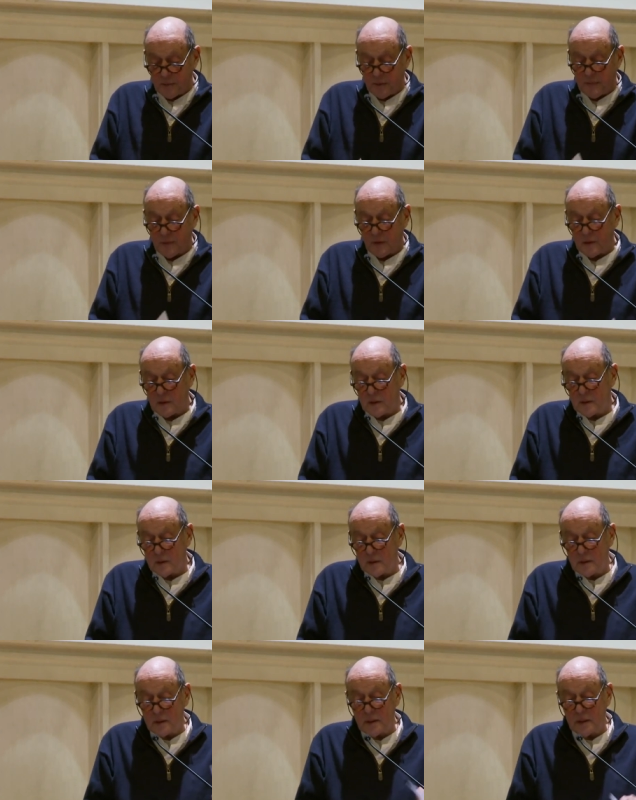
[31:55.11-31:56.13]
river
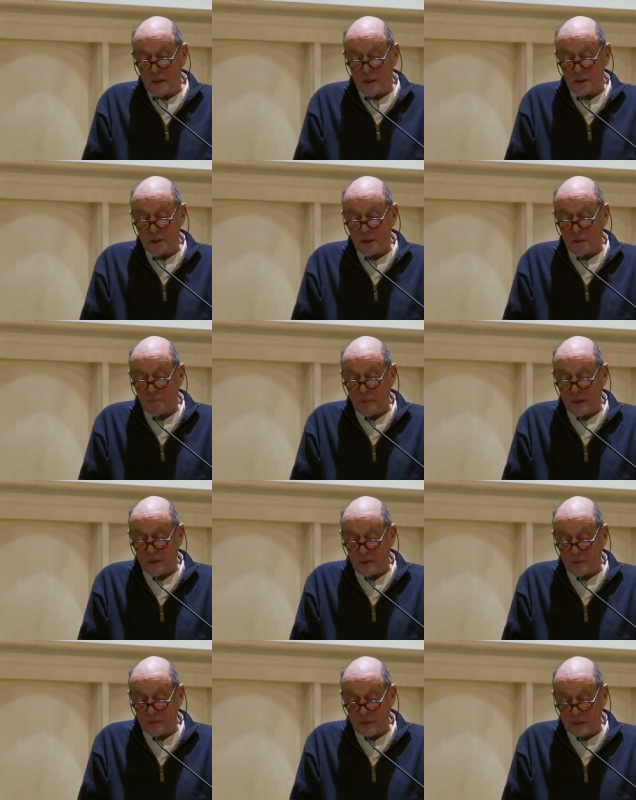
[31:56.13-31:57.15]
is
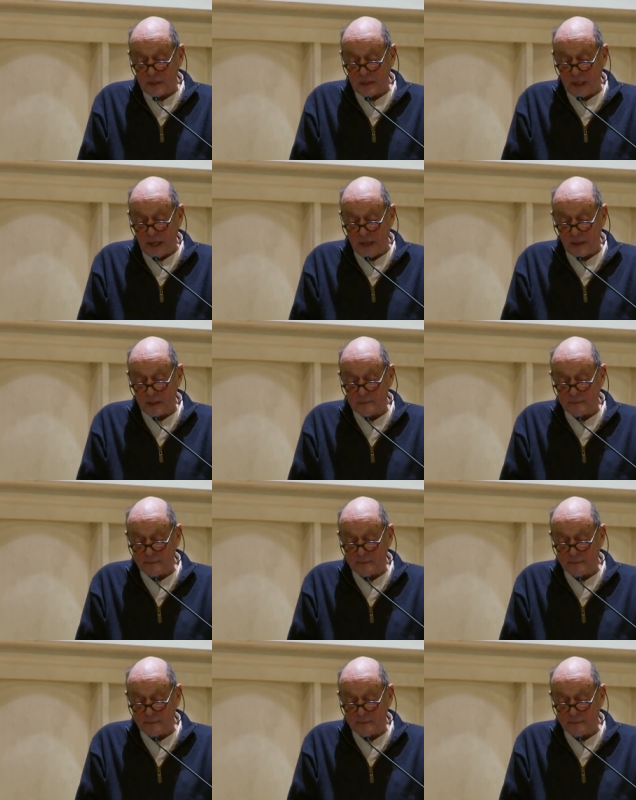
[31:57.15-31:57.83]
comparatively dead.